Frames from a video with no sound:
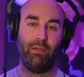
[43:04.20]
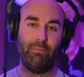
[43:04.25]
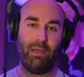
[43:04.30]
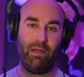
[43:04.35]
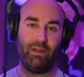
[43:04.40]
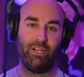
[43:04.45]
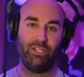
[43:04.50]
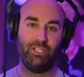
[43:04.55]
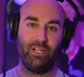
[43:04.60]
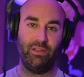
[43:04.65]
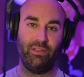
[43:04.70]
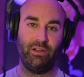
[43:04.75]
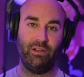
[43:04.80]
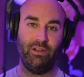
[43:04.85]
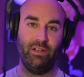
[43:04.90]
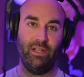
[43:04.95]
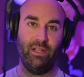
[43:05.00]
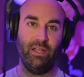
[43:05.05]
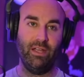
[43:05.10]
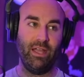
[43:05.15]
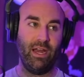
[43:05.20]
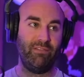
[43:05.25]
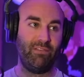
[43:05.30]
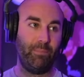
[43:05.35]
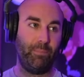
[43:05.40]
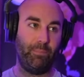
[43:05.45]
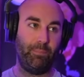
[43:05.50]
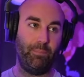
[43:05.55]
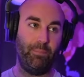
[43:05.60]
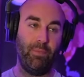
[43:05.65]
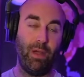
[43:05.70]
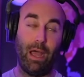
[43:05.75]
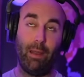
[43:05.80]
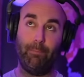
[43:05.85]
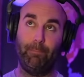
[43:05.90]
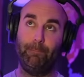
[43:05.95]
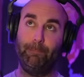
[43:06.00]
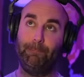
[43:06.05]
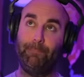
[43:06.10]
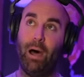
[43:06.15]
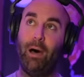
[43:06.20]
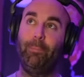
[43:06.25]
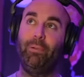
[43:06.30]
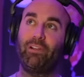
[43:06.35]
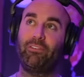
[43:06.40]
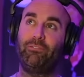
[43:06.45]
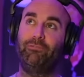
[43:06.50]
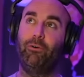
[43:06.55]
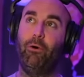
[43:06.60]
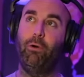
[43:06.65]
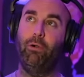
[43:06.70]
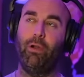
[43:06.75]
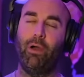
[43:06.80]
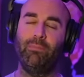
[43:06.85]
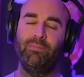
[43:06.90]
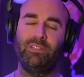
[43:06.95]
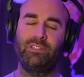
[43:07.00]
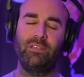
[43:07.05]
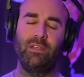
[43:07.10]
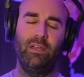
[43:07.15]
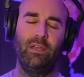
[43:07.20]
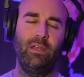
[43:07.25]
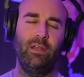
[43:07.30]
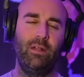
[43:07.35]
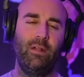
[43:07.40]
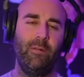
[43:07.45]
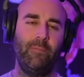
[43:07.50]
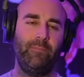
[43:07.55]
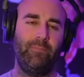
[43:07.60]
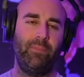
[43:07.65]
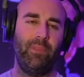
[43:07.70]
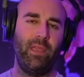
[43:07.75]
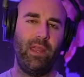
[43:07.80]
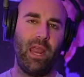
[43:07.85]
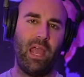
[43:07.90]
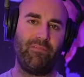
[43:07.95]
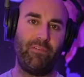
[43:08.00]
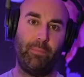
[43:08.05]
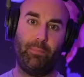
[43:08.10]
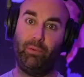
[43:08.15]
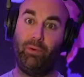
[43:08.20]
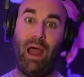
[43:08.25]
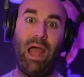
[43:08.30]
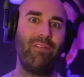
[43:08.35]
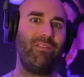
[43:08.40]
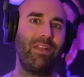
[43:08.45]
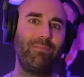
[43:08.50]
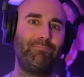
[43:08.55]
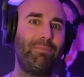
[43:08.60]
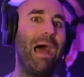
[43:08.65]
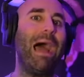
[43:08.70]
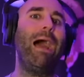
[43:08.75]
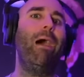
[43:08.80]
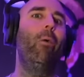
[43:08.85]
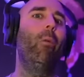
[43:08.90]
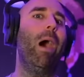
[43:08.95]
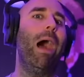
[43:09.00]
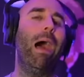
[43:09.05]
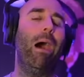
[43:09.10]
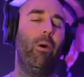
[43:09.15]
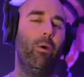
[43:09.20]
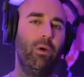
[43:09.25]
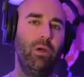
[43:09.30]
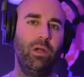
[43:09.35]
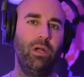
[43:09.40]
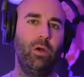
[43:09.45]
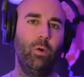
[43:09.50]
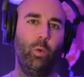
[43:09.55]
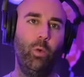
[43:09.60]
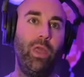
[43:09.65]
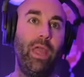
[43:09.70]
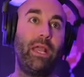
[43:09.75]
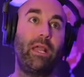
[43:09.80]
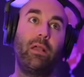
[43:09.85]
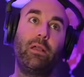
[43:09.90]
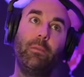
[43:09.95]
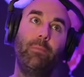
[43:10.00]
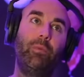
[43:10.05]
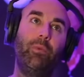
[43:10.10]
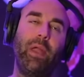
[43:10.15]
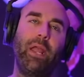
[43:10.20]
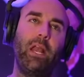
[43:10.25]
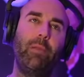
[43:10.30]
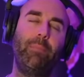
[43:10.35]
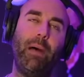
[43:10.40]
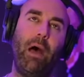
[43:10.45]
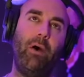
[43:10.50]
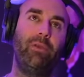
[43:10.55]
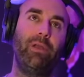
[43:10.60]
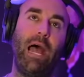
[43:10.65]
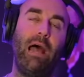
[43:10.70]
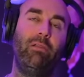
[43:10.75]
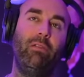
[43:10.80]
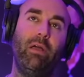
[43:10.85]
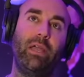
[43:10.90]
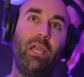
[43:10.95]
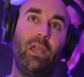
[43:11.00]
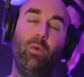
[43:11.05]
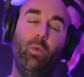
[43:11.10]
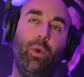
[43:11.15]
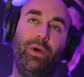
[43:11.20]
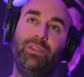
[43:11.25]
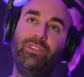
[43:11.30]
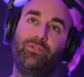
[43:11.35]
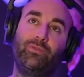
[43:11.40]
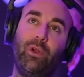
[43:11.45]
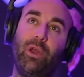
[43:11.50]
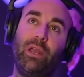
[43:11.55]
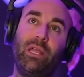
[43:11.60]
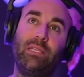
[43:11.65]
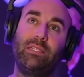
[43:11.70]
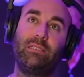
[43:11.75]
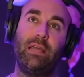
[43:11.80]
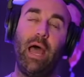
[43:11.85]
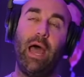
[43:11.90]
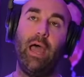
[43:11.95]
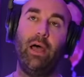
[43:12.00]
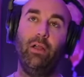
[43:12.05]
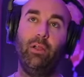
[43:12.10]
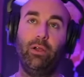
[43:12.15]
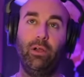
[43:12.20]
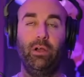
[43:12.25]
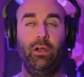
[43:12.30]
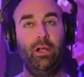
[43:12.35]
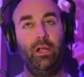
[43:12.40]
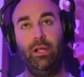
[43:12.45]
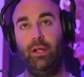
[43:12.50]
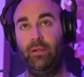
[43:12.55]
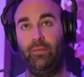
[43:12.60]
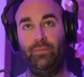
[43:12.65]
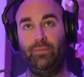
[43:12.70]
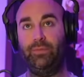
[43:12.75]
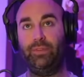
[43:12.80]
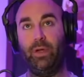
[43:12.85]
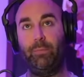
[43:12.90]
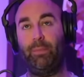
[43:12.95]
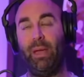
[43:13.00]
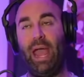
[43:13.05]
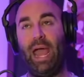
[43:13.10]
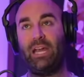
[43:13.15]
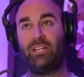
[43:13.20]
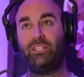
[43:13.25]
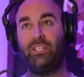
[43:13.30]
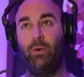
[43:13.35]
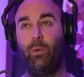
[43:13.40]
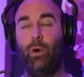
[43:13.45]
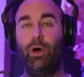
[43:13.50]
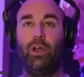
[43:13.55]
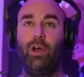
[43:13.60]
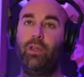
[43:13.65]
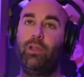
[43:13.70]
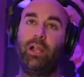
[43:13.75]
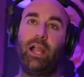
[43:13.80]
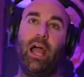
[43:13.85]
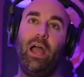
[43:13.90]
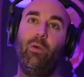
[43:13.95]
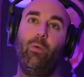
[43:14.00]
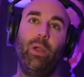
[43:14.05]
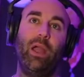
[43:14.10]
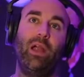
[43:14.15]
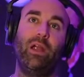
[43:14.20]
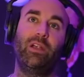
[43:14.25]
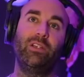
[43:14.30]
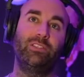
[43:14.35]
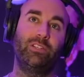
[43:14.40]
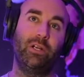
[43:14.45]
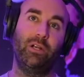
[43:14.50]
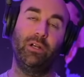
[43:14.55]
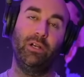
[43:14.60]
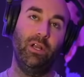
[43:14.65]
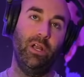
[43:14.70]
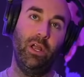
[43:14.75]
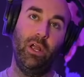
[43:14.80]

about each other and on public forums and have a private powwow where they can complain about not liking one's running style or the patch that one other guy wears or